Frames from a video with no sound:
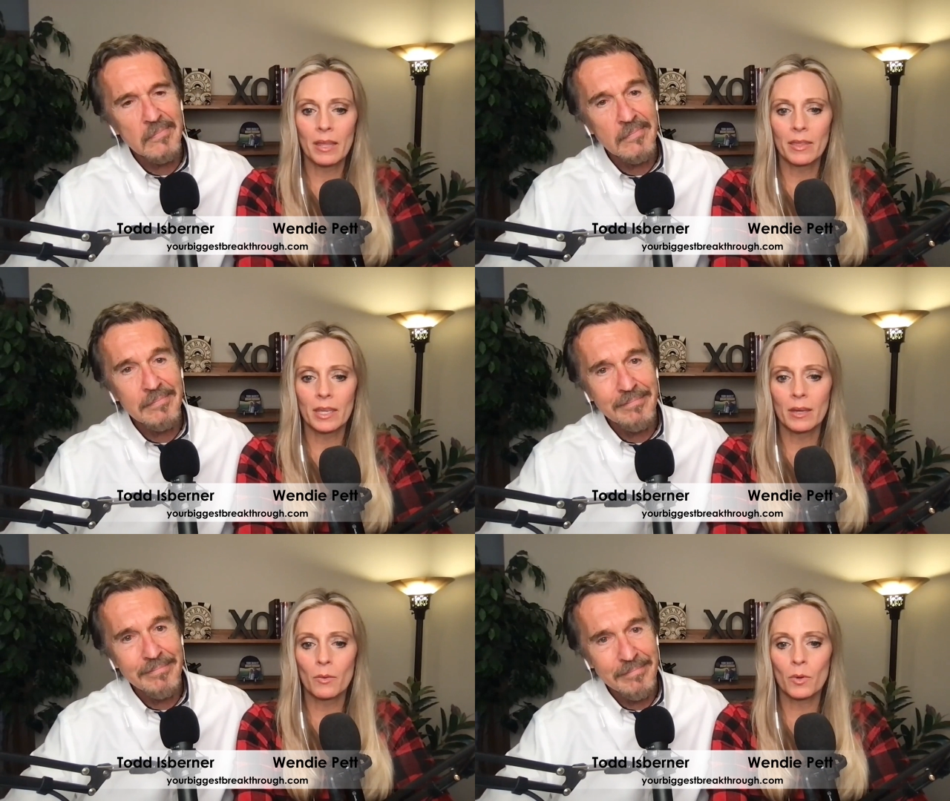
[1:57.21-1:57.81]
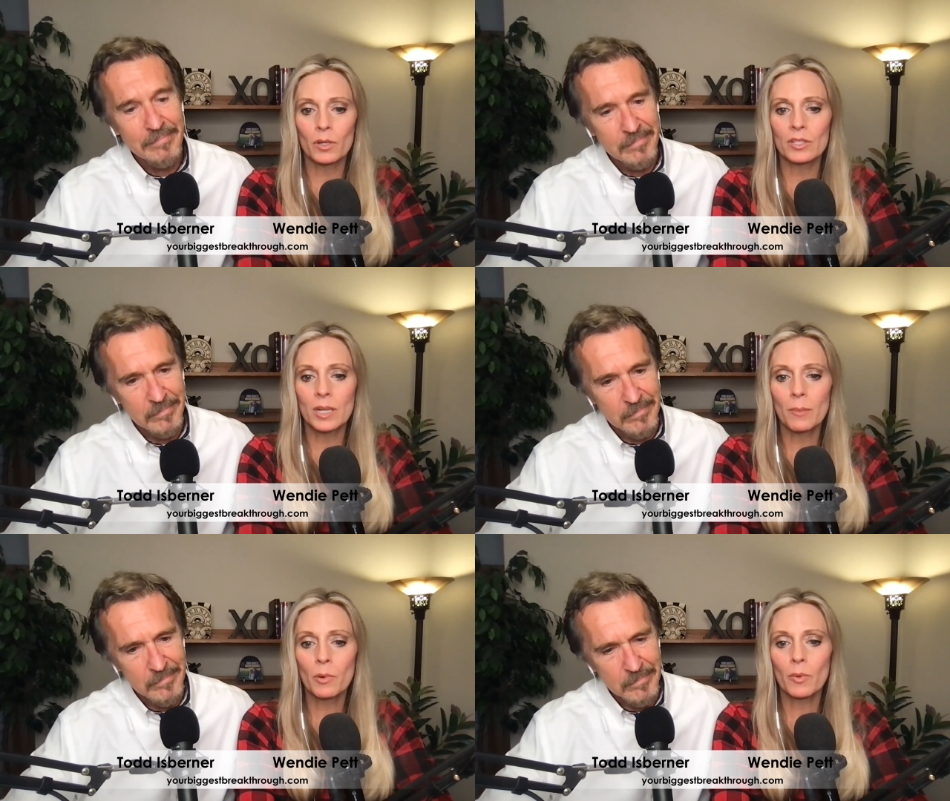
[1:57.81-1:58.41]
Speaker 1: the world's
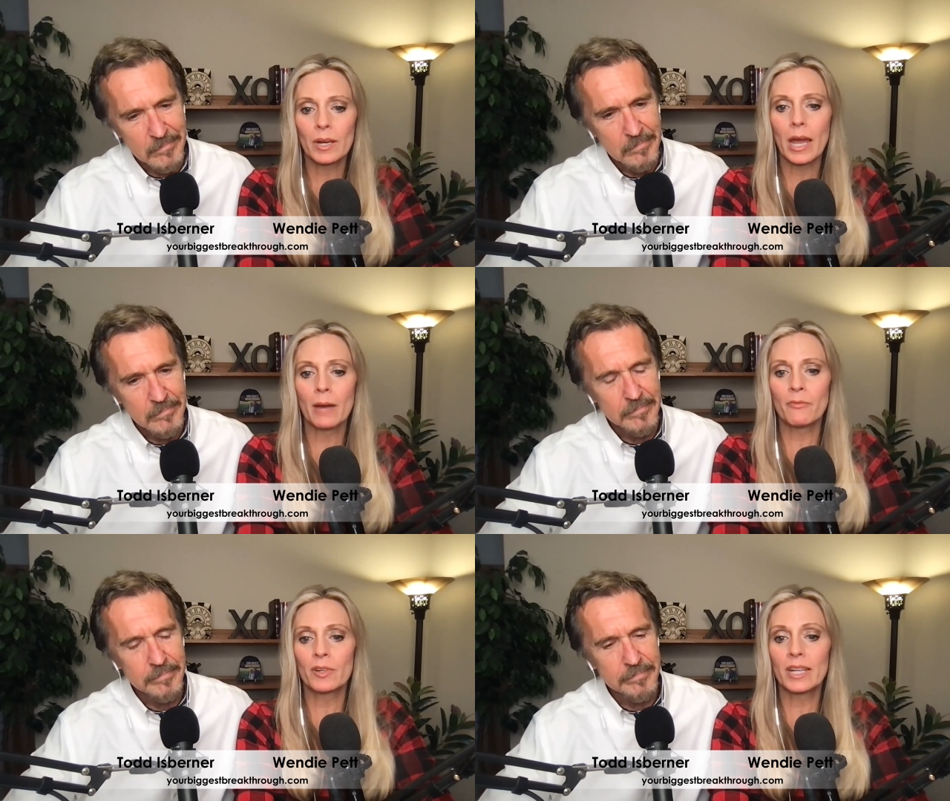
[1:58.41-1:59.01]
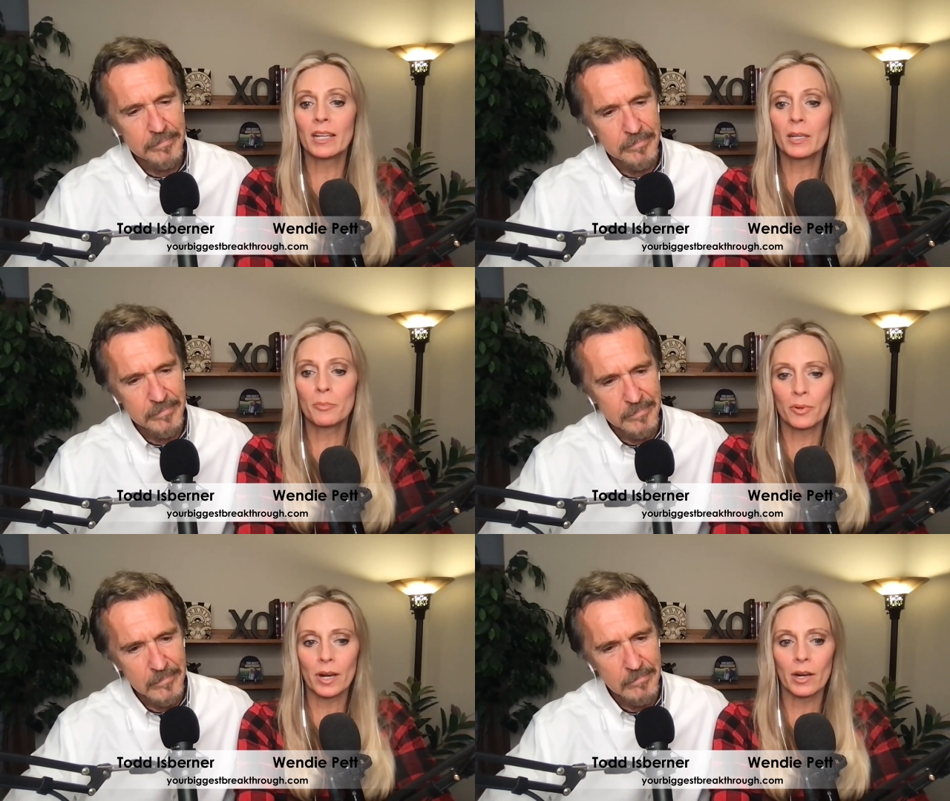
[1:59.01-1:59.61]
number one app for daily
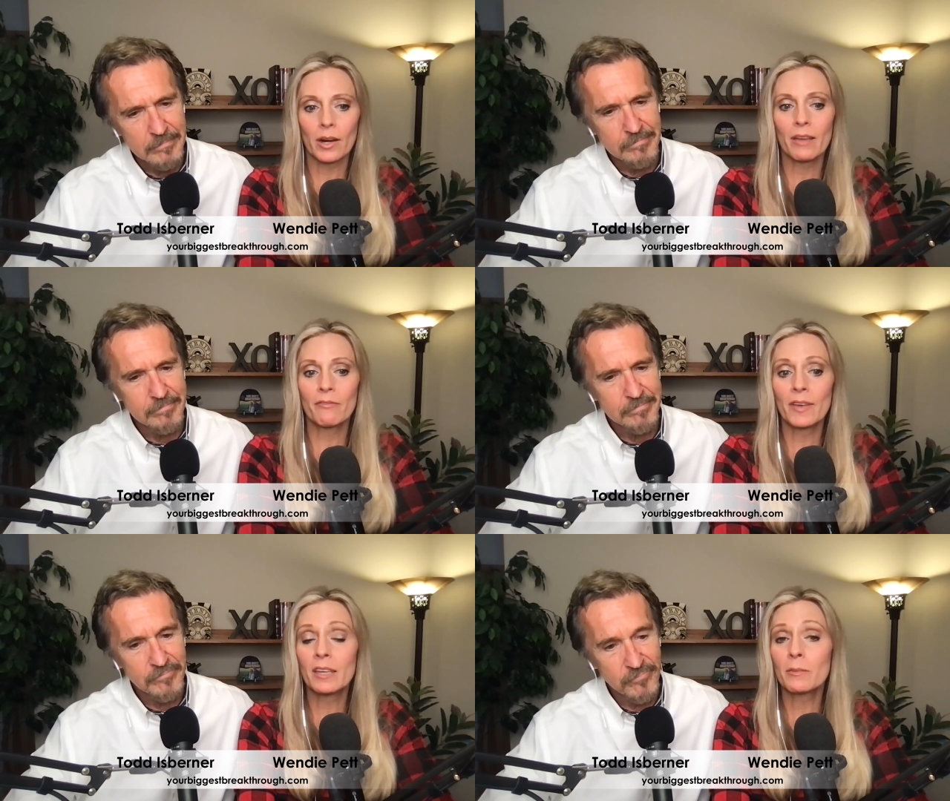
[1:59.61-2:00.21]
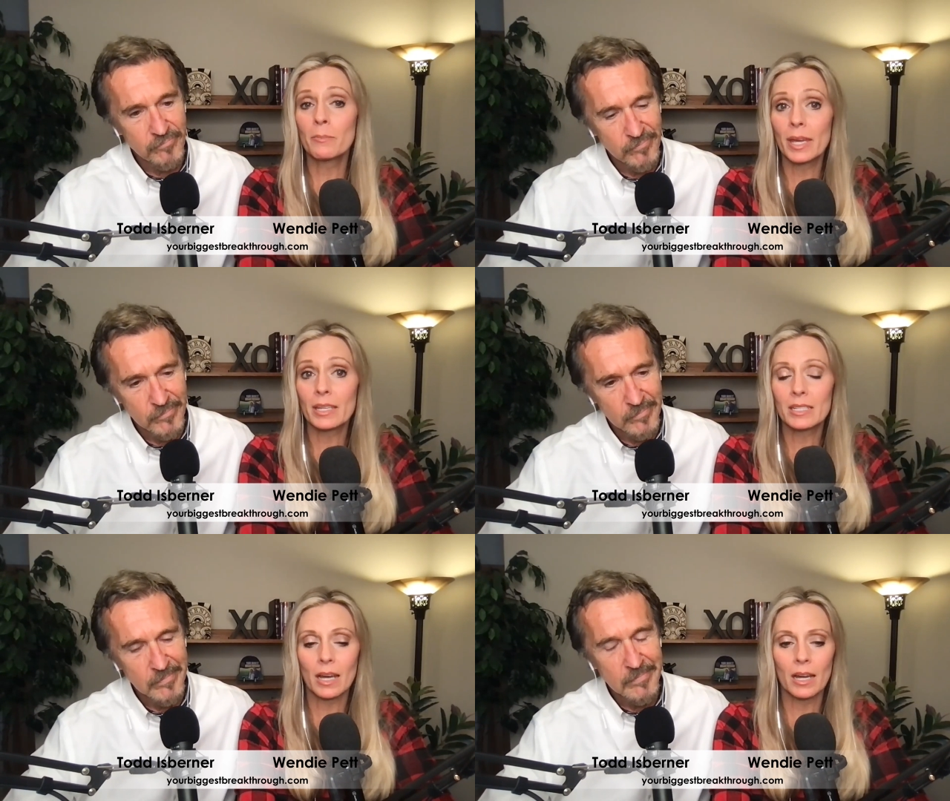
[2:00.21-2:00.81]
prayer and
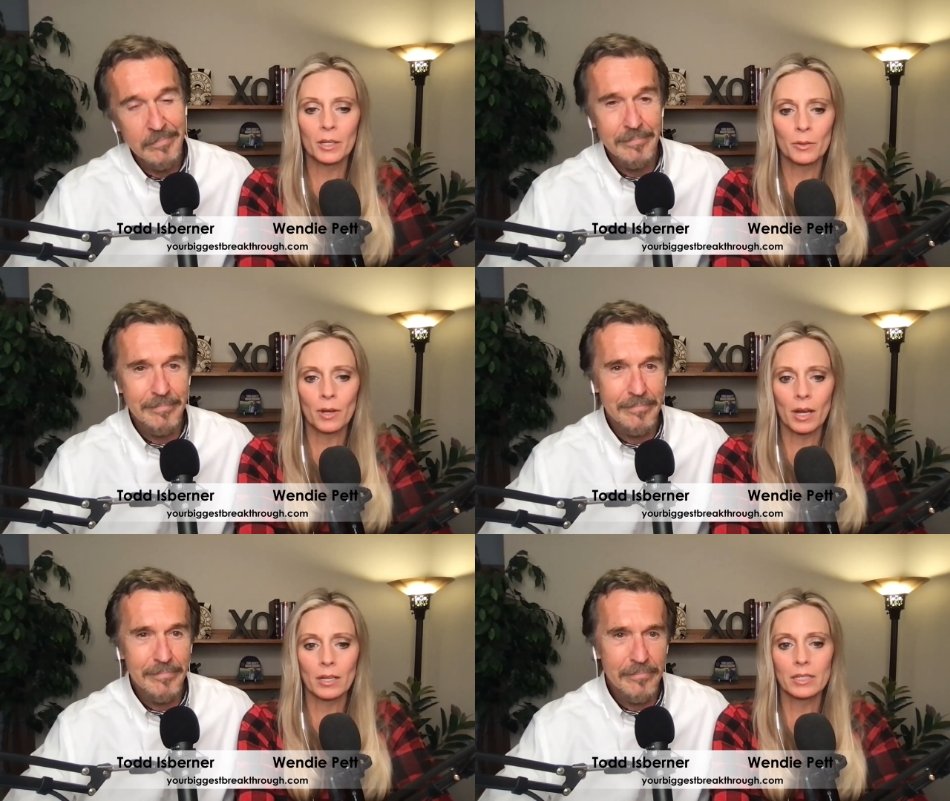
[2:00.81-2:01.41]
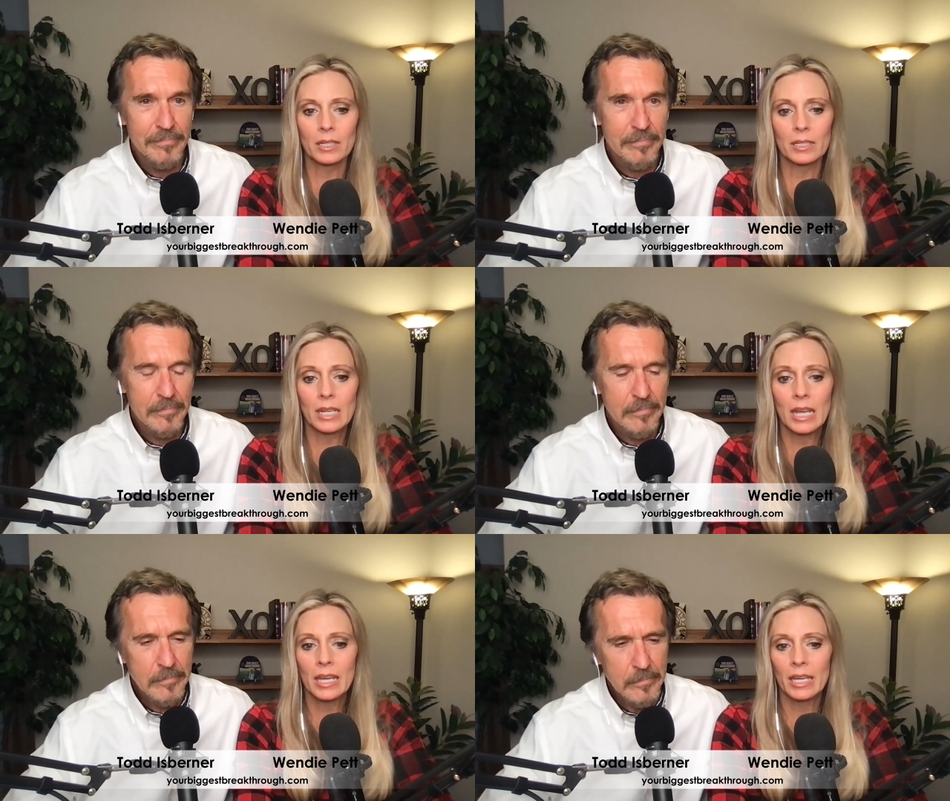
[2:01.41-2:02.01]
faith-based audio content.
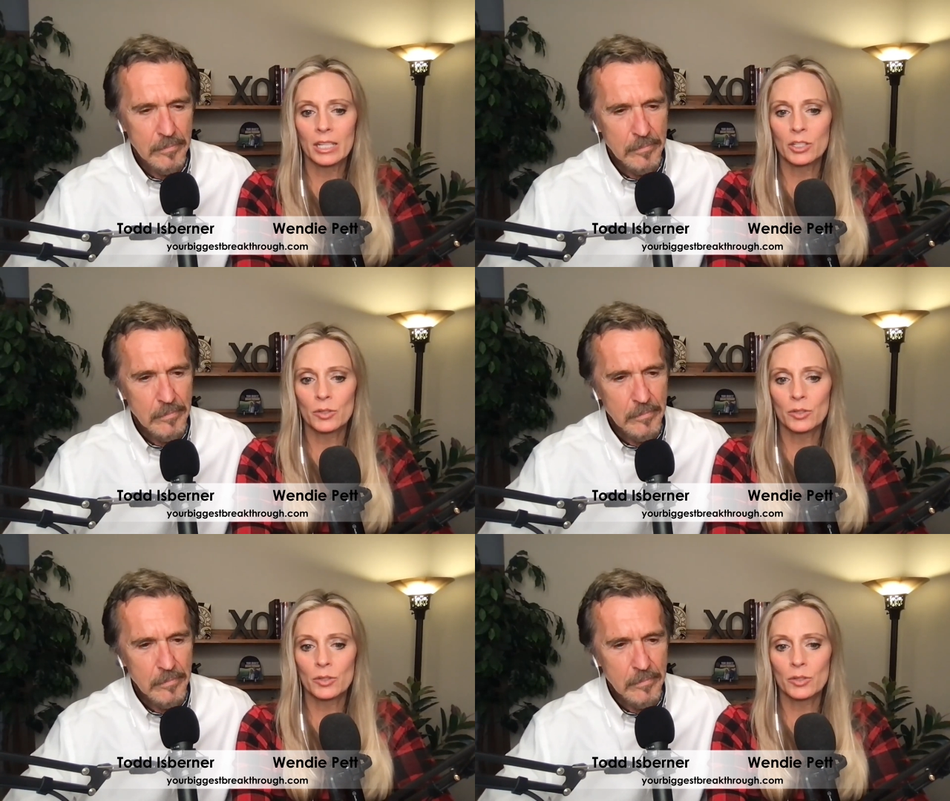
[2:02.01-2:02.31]
It's